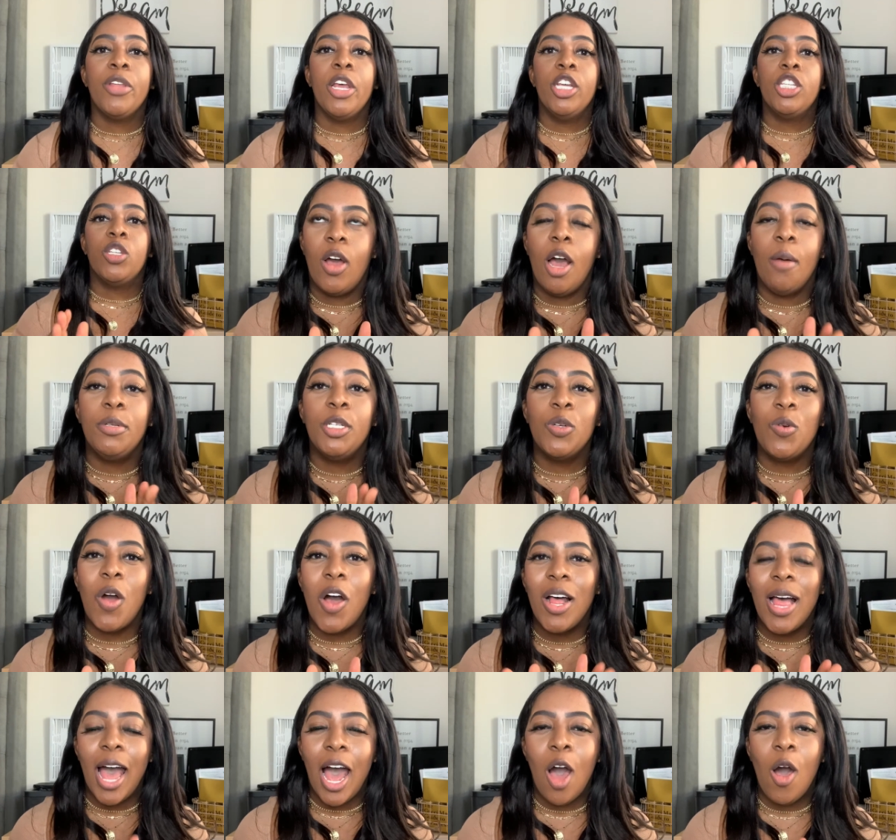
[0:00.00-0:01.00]
So I hope you
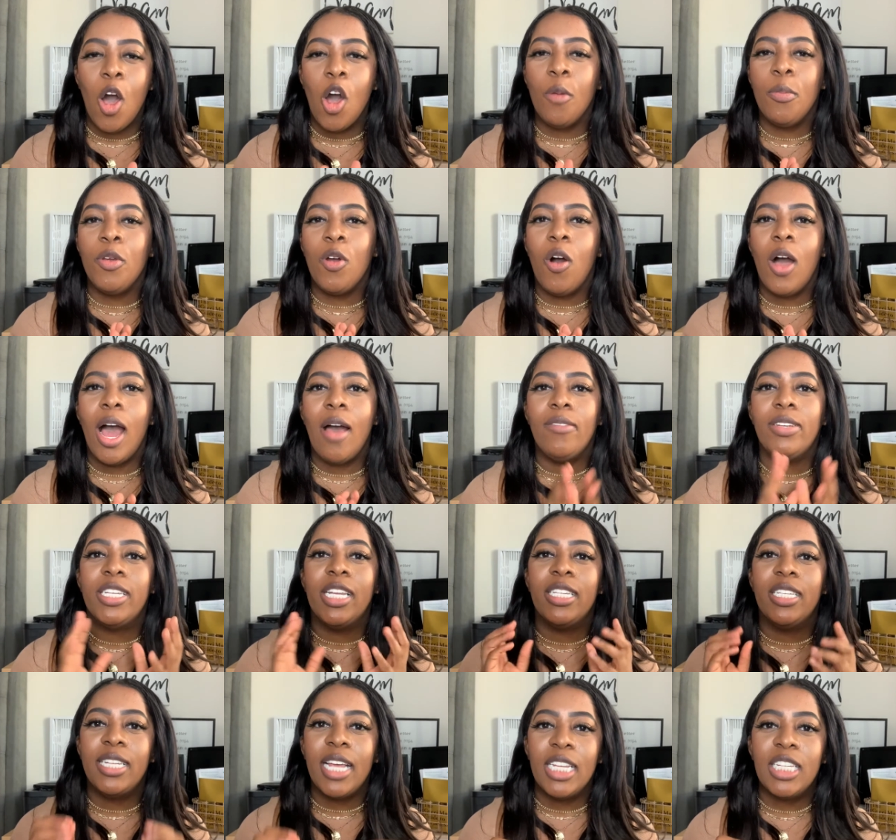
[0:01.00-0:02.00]
all out. I hope you all have a
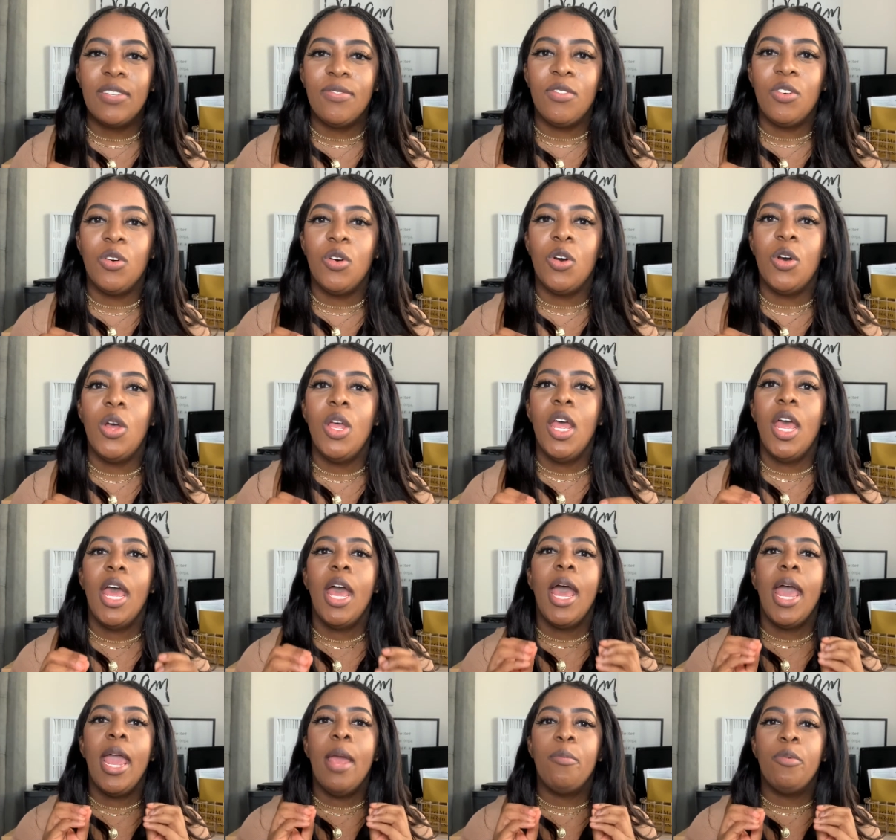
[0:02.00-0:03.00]
successful
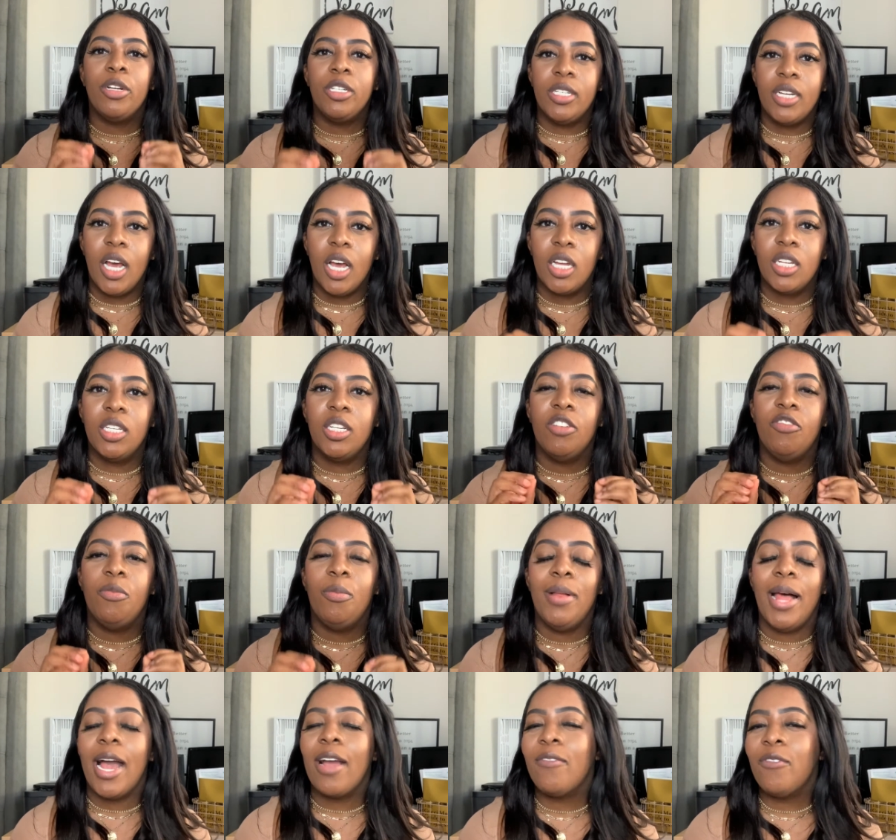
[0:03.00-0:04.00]
and productive
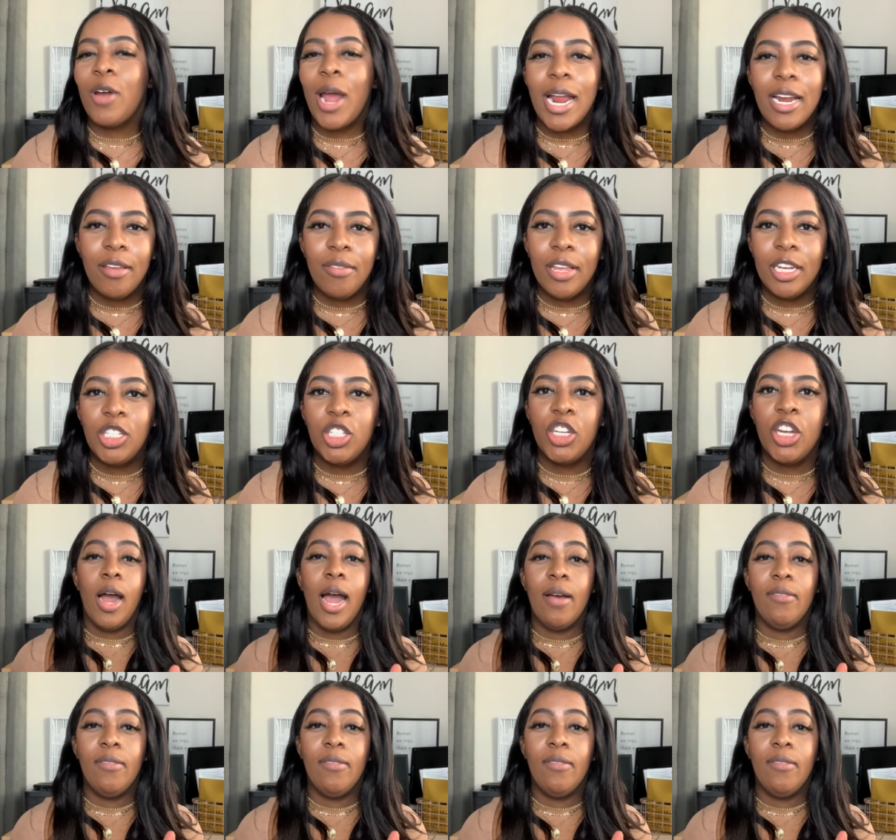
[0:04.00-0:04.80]
Black Friday this year.